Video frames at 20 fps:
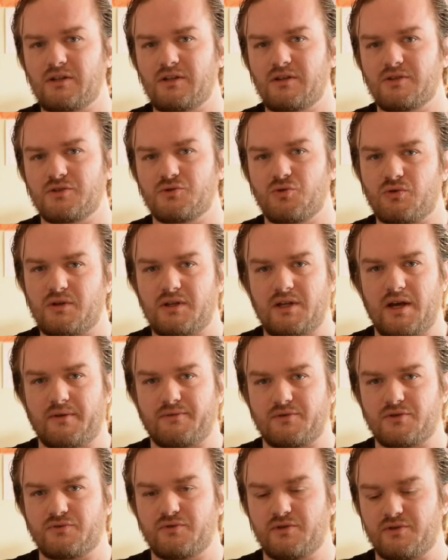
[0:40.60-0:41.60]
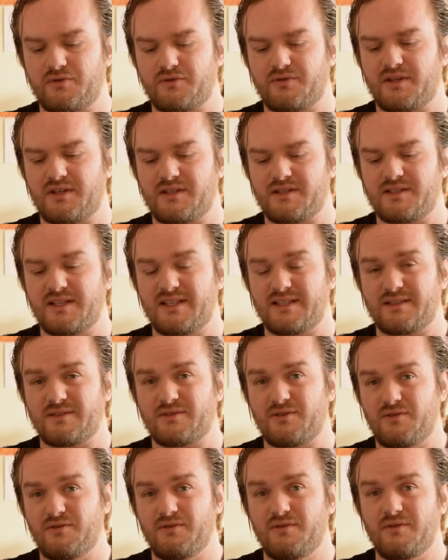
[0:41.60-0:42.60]
shortly after Stranger Things Season
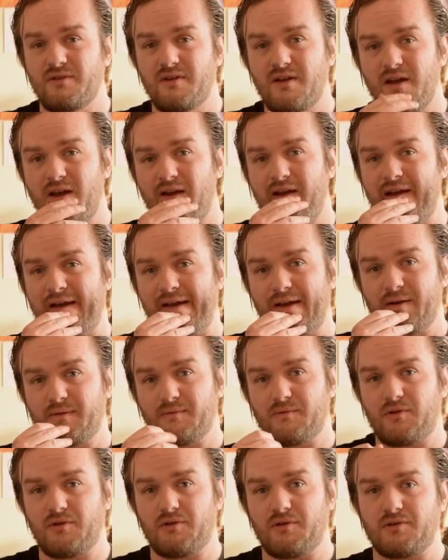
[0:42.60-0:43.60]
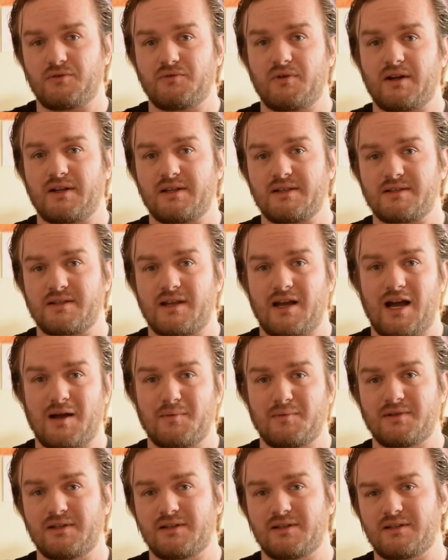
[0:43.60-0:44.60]
2, where they're at his
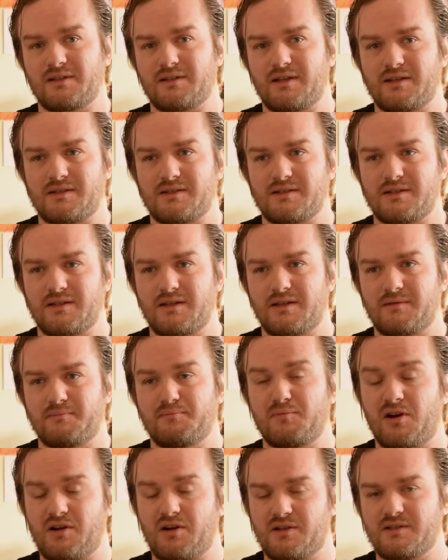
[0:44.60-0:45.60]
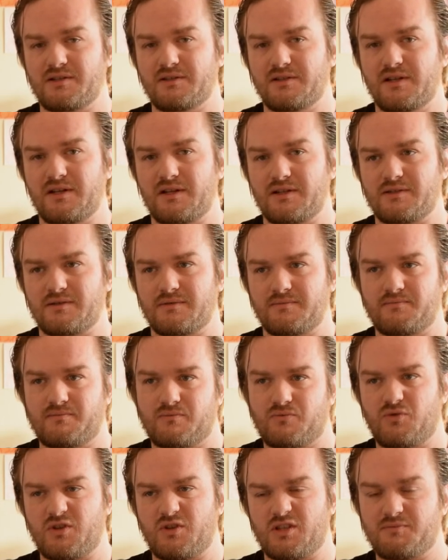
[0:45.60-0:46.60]
cabin and it's Boxing Day, it's
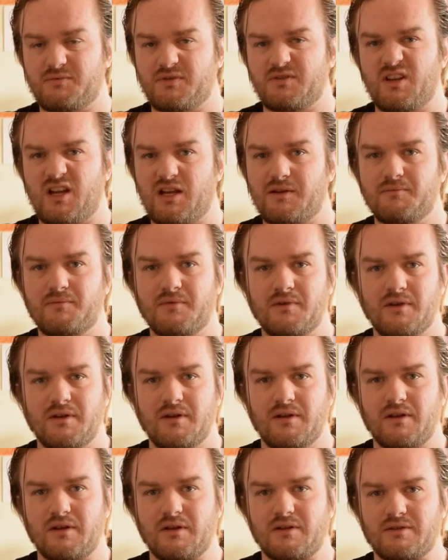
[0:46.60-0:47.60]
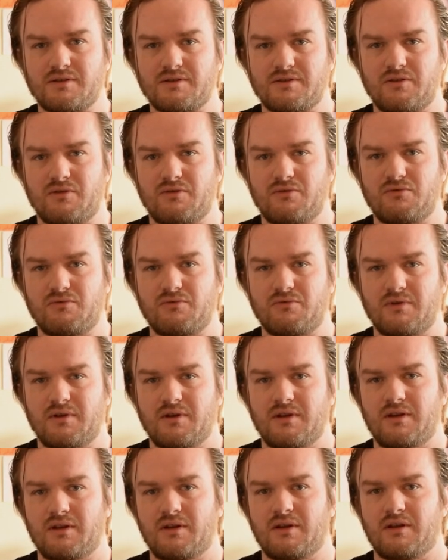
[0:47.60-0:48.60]
Christmas time. So
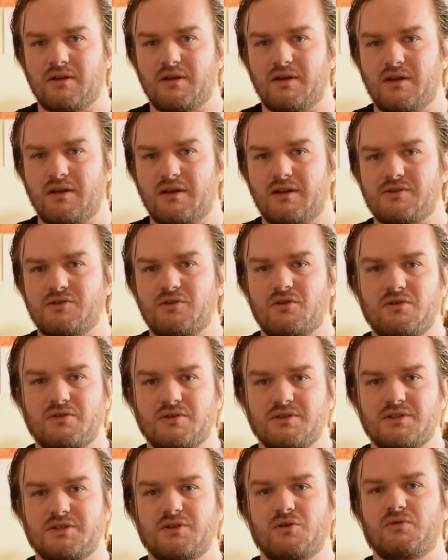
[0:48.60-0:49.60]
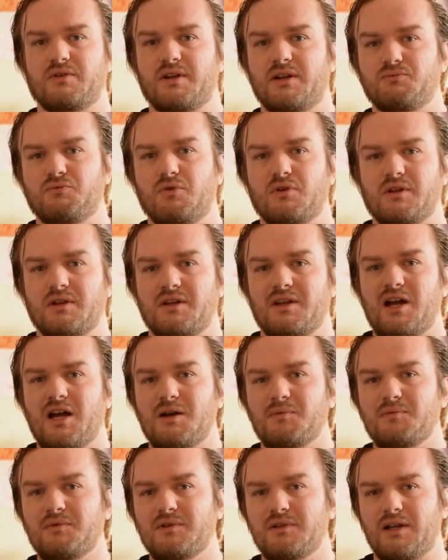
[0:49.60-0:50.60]
it's all snowed in around the
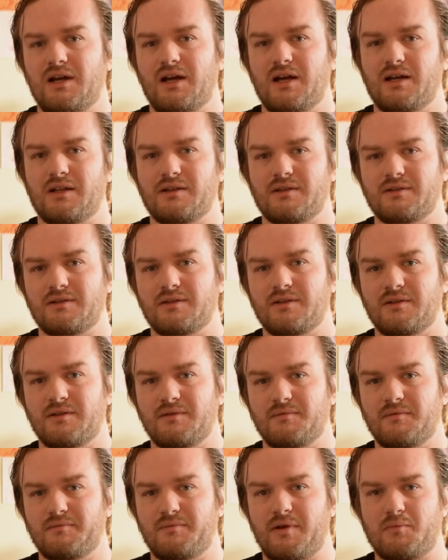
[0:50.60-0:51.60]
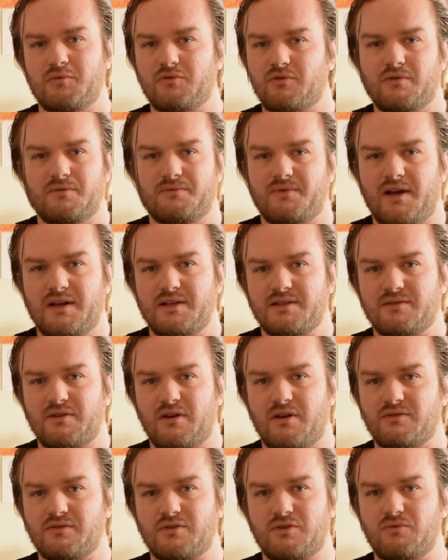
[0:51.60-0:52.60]
cabin and people are advised
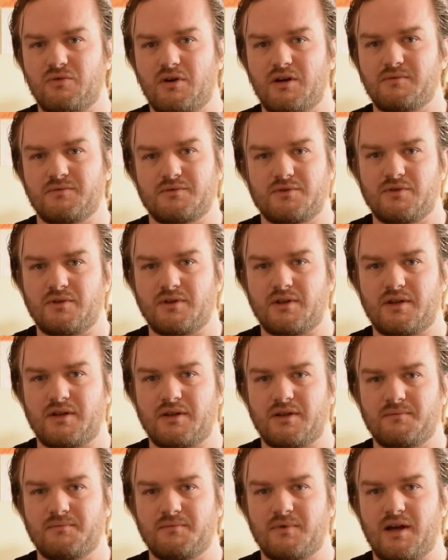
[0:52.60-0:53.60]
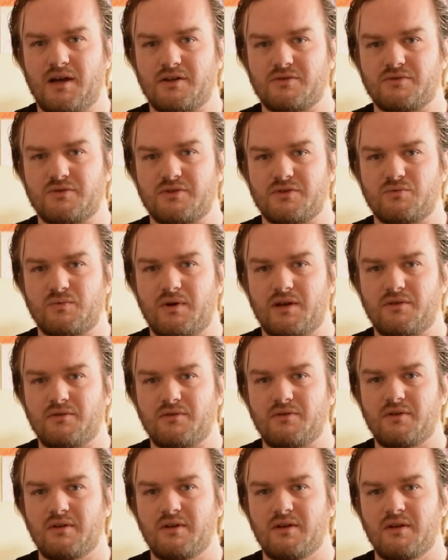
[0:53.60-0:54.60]
not to go out due to the hazardous weather.